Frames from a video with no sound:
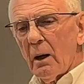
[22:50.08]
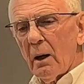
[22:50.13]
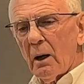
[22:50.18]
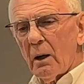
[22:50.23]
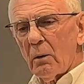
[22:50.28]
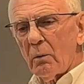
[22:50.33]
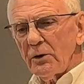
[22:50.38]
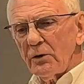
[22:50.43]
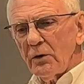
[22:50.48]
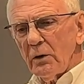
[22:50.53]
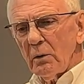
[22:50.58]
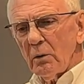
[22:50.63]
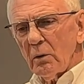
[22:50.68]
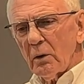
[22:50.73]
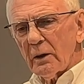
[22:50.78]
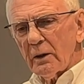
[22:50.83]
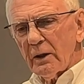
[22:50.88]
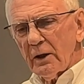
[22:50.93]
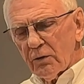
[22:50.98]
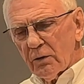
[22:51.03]
I want you to look
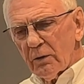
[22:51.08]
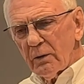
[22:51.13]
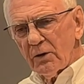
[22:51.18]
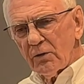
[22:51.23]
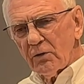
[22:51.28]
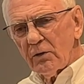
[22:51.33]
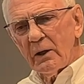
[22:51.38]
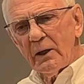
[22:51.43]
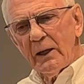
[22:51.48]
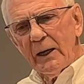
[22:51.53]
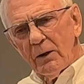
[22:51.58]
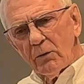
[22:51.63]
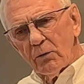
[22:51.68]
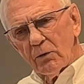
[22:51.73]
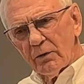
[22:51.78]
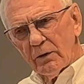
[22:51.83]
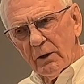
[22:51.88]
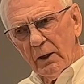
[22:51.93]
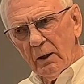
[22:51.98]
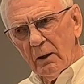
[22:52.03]
at this. This is an
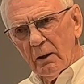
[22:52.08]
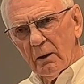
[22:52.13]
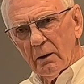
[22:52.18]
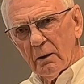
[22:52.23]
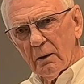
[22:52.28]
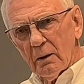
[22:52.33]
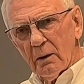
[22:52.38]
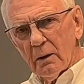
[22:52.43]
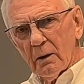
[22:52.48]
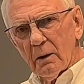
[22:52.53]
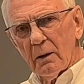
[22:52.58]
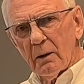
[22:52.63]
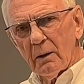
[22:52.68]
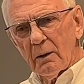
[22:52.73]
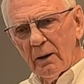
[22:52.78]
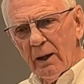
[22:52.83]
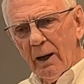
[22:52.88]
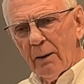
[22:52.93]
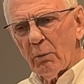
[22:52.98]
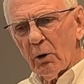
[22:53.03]
interesting
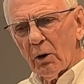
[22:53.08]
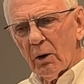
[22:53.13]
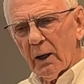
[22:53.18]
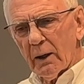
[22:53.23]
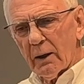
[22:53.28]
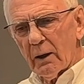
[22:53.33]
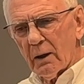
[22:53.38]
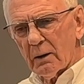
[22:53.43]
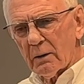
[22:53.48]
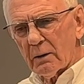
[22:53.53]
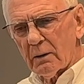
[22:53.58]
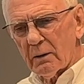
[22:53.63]
number I got.